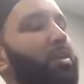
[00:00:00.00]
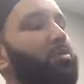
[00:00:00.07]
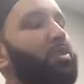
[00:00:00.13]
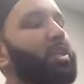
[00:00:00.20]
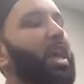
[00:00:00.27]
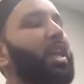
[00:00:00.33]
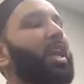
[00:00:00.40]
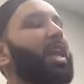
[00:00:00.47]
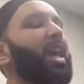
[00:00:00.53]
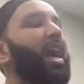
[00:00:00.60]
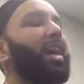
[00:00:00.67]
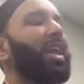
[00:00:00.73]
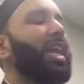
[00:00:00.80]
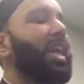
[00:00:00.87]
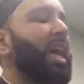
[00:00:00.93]
yusalli
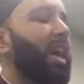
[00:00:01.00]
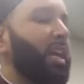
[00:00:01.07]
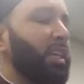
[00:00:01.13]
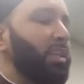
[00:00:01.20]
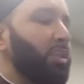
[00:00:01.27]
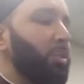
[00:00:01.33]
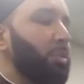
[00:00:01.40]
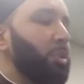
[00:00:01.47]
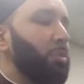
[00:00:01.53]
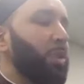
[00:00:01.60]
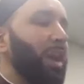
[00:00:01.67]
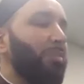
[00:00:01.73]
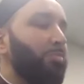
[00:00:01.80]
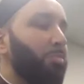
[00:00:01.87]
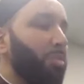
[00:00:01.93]
alayha, until you
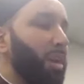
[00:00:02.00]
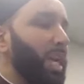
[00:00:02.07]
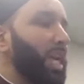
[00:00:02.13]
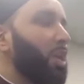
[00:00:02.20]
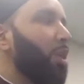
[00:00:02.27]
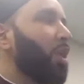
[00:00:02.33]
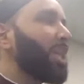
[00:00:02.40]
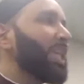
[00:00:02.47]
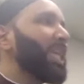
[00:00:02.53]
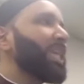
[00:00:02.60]
have prayed on